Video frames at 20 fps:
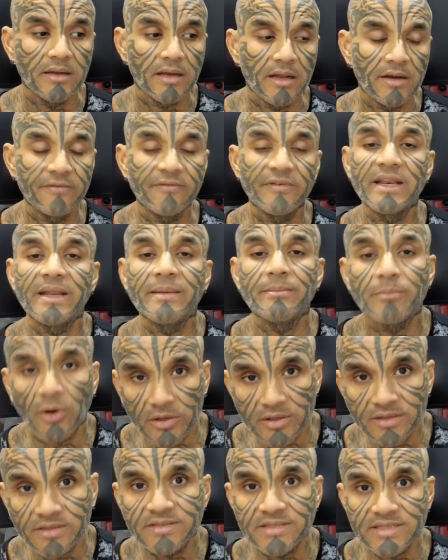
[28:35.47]
and very
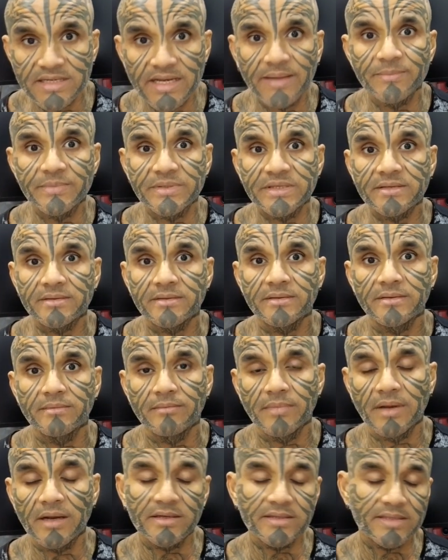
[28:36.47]
important steps
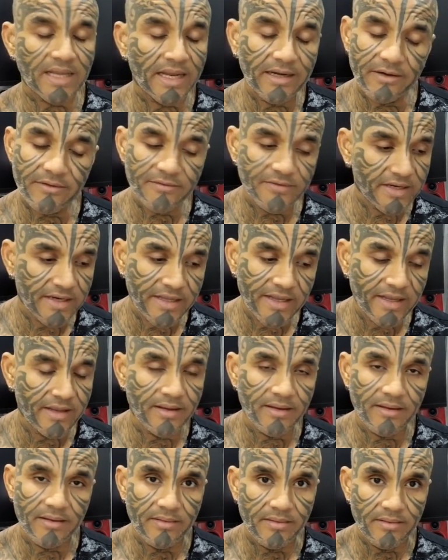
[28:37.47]
because end of the
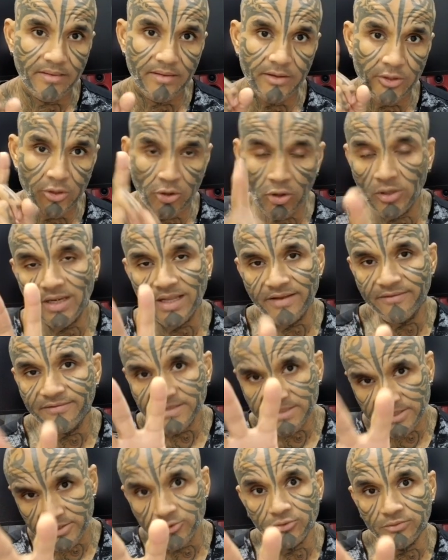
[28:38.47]
day your life
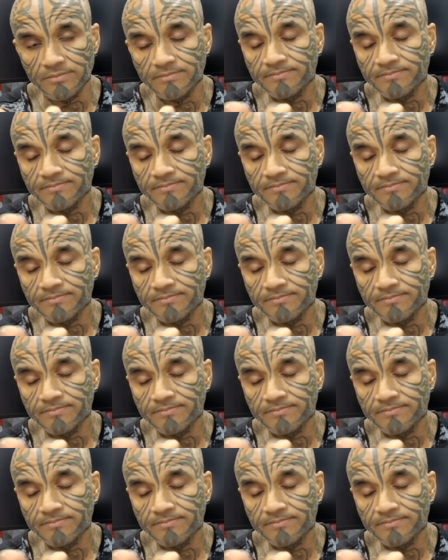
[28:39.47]
is you